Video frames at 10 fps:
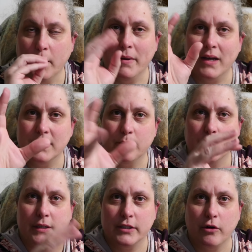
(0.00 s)
because I'm
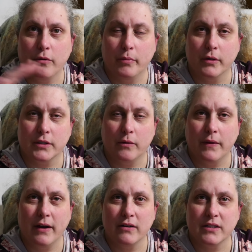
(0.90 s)
putting certain books on
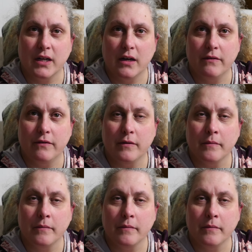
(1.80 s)
there and stuff.